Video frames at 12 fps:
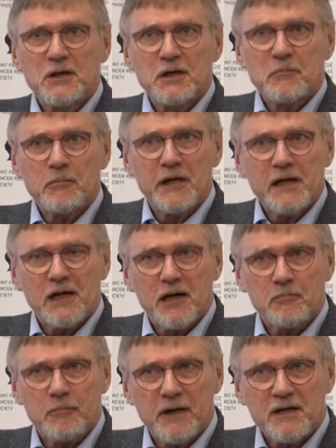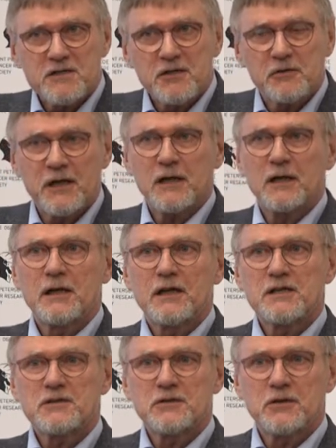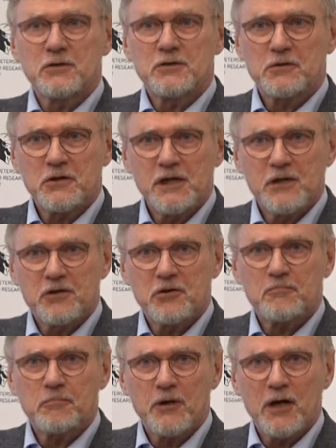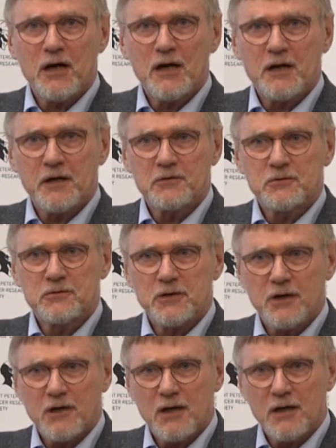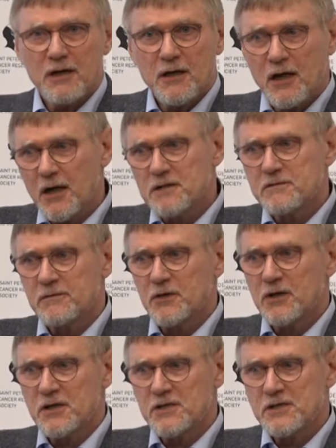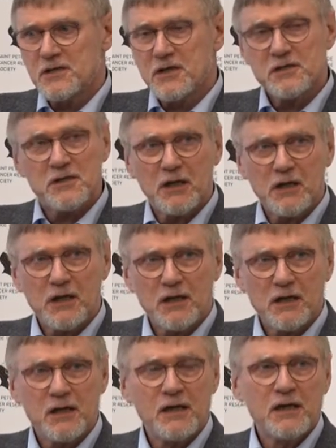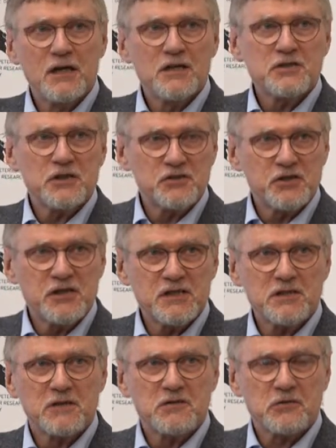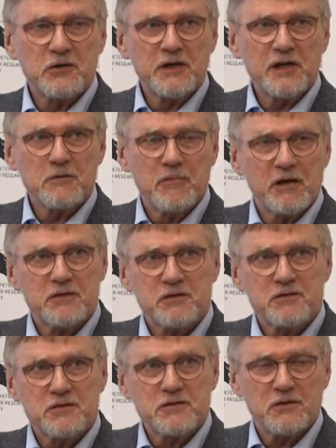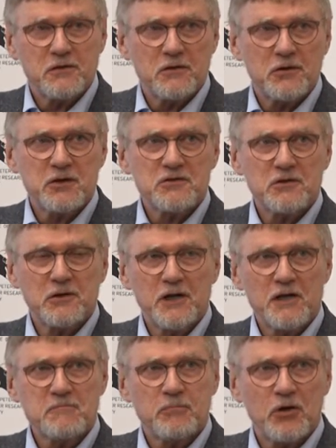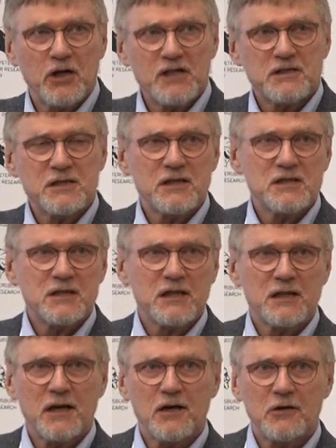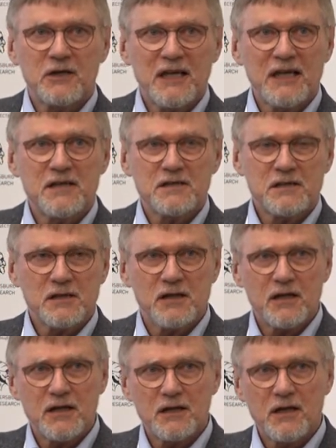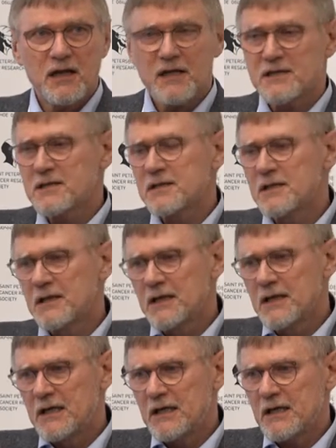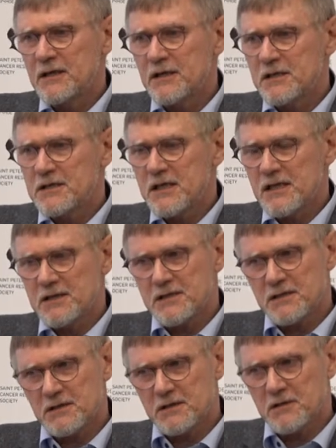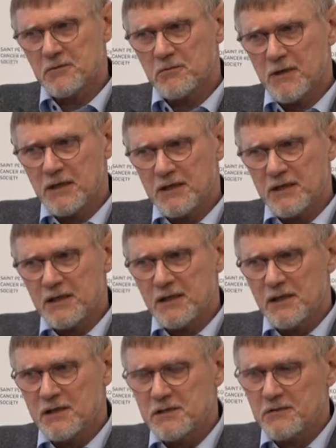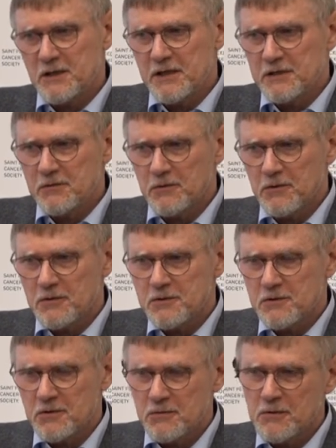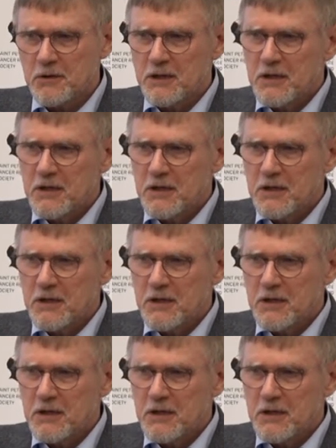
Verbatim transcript: medical personnel is not really complying to the guidelines, for instance, and can such as screening methods or screening policies that are against the guidelines. In this sense, one key is really to also